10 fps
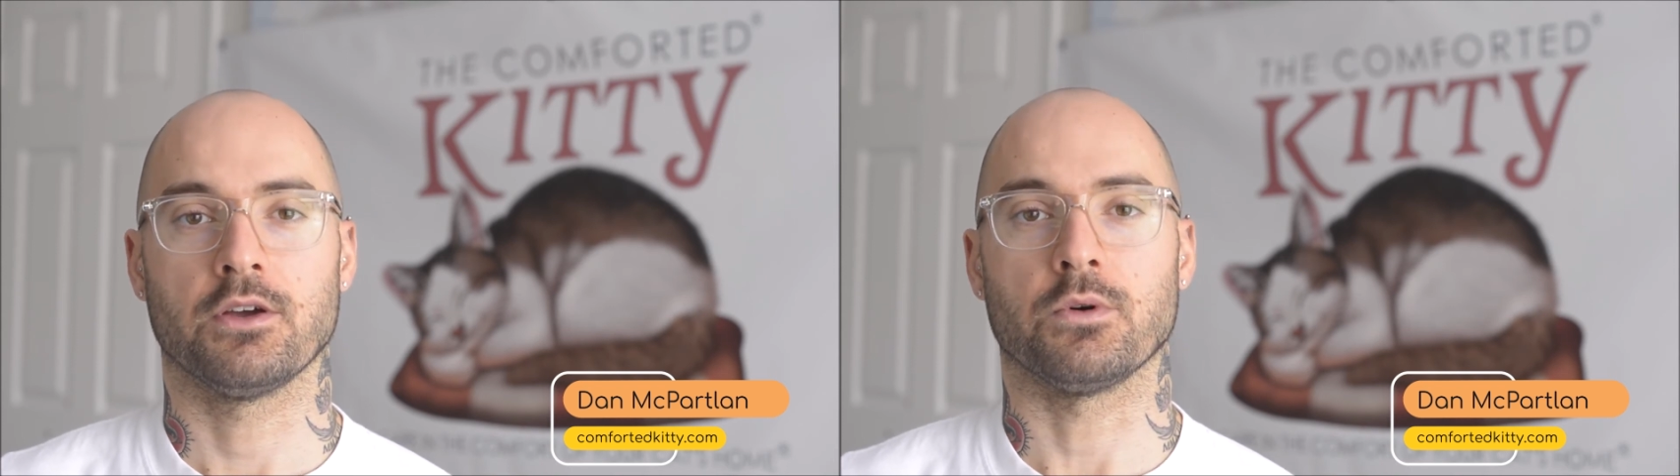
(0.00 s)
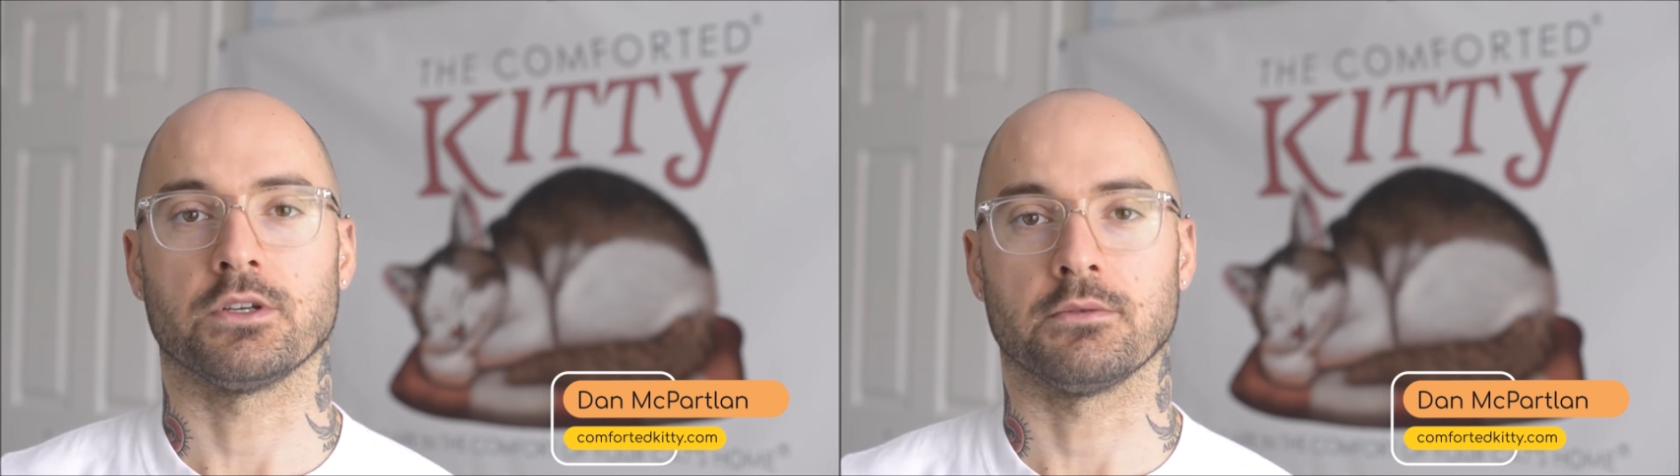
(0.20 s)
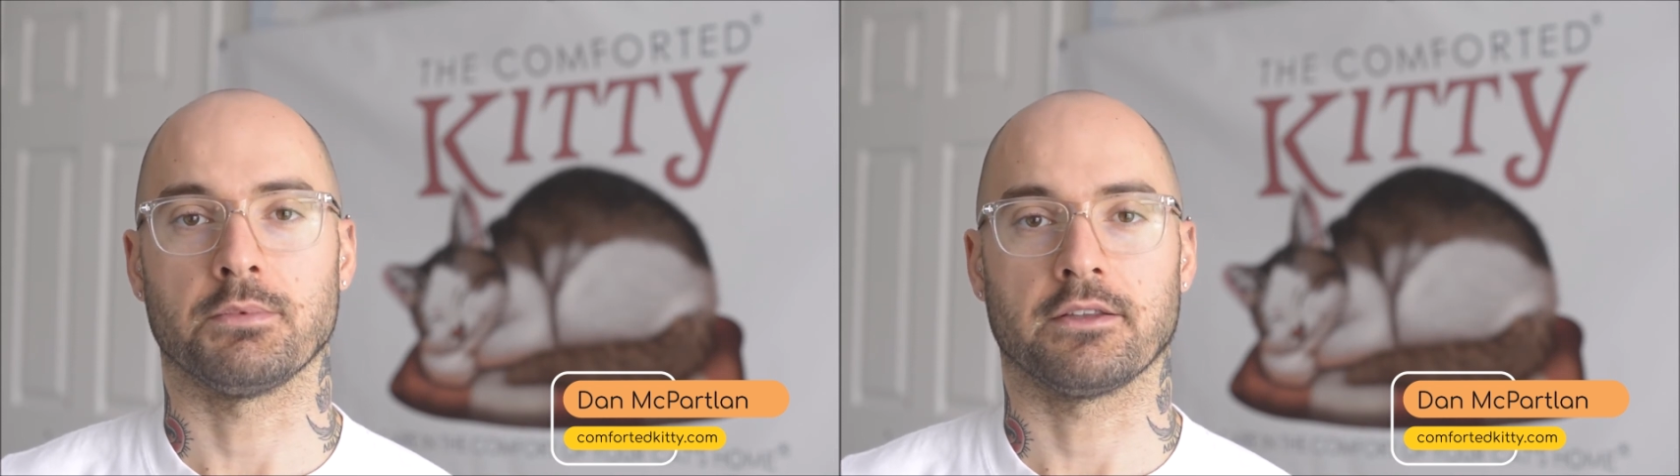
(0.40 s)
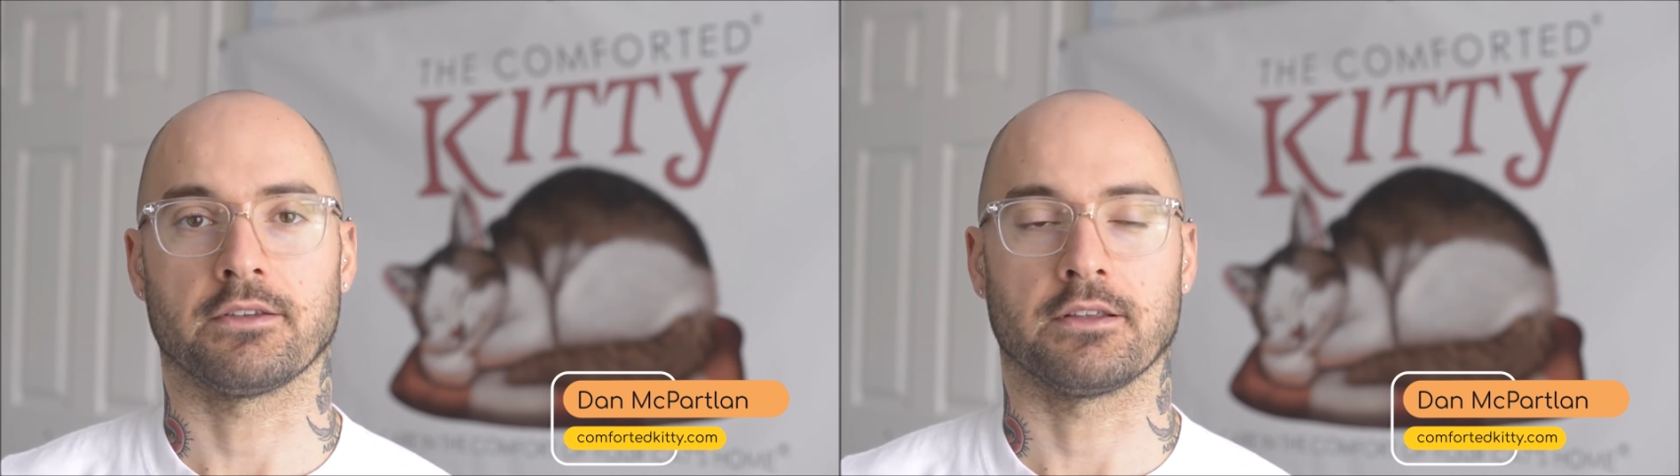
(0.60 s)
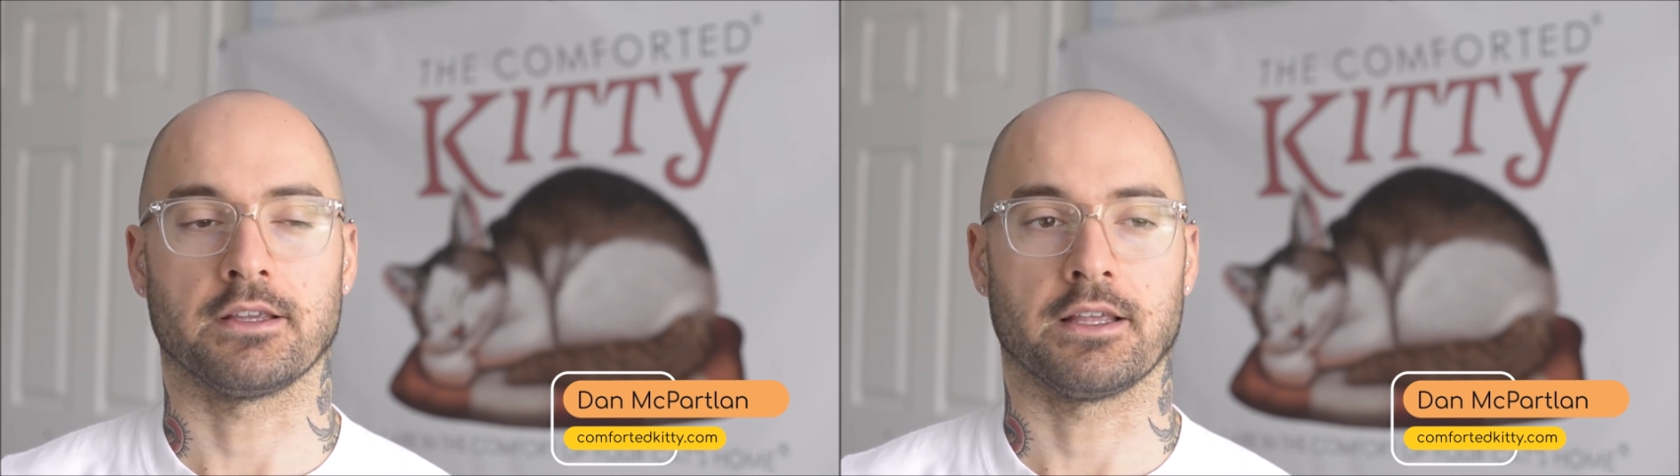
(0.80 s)
which is
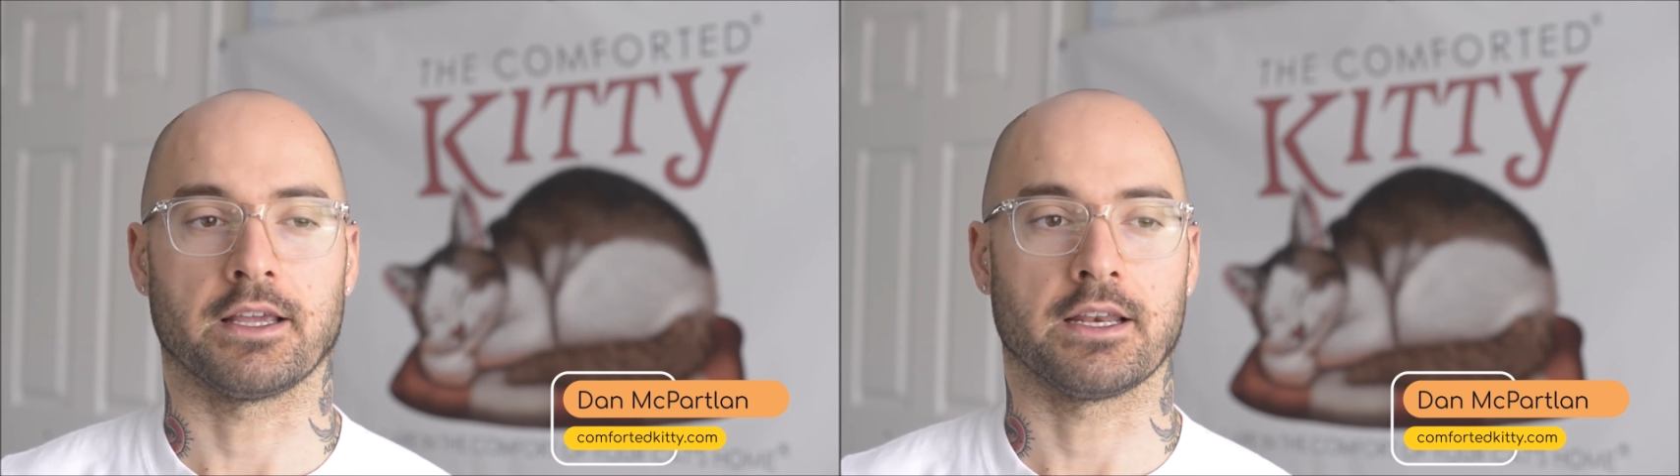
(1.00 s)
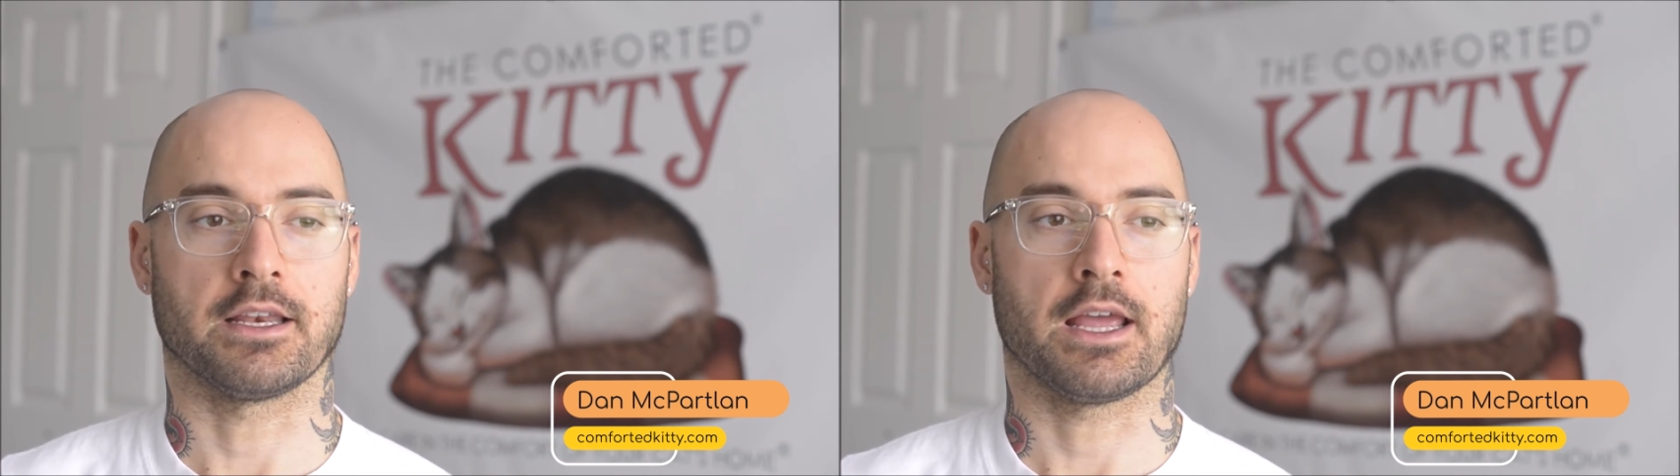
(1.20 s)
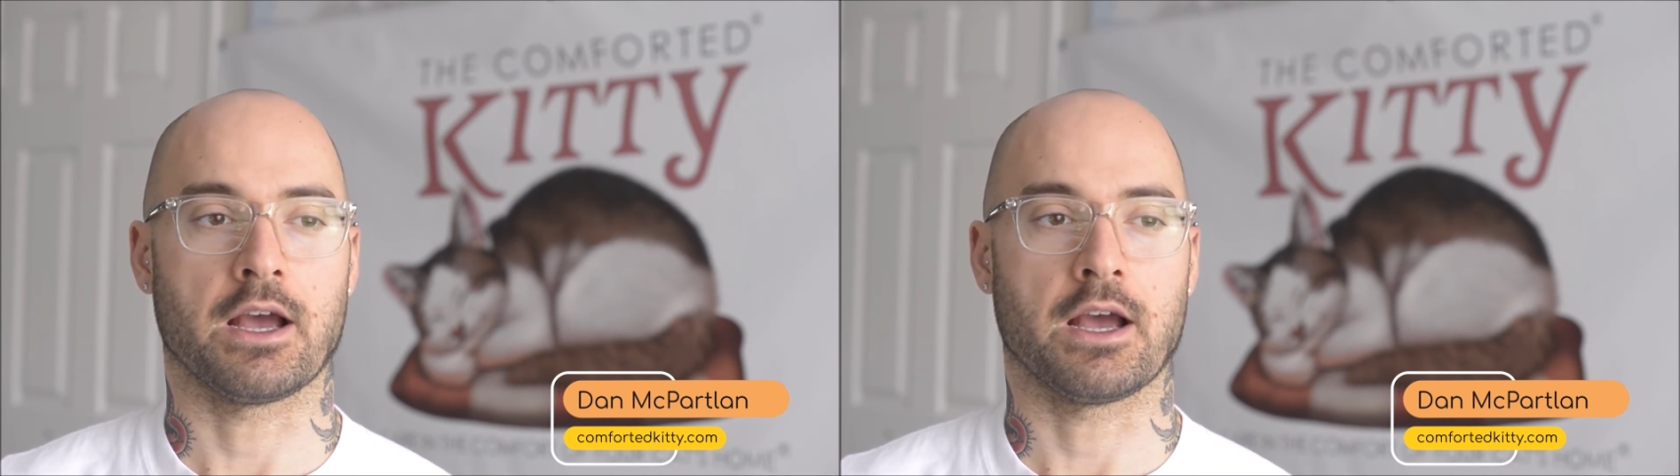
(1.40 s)
basically like an